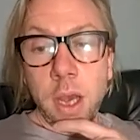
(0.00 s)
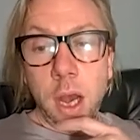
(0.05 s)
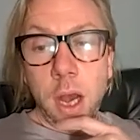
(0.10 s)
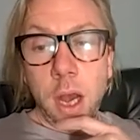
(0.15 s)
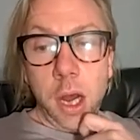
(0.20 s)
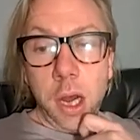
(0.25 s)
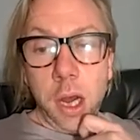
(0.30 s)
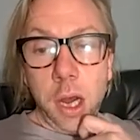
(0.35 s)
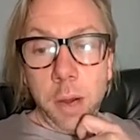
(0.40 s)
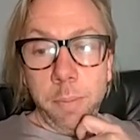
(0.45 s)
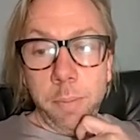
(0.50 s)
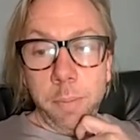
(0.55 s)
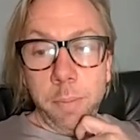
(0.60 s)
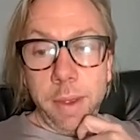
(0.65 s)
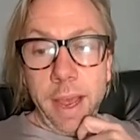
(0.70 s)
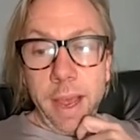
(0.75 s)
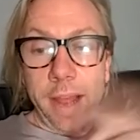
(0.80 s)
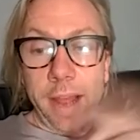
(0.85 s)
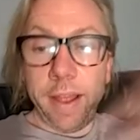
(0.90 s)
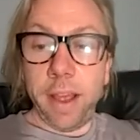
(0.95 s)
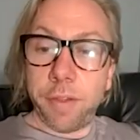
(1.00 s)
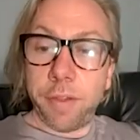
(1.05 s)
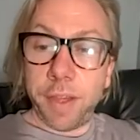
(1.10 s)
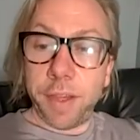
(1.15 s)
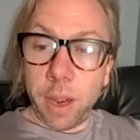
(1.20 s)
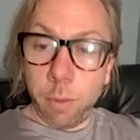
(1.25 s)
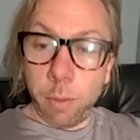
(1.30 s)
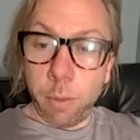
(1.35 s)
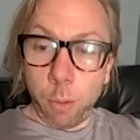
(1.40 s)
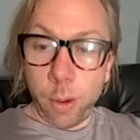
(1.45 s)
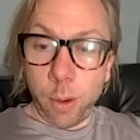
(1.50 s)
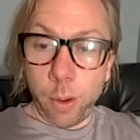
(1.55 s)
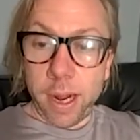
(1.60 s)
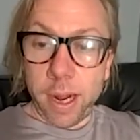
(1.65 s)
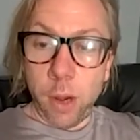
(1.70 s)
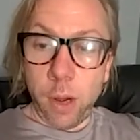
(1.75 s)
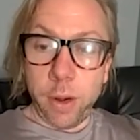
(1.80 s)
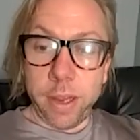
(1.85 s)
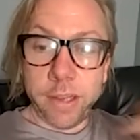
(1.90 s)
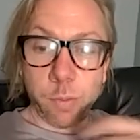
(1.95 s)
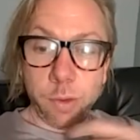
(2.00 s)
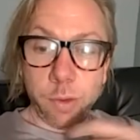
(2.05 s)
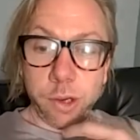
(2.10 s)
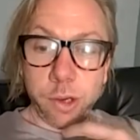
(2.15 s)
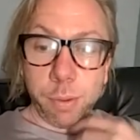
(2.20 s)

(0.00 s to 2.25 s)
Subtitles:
And the other thing I would point out is when you're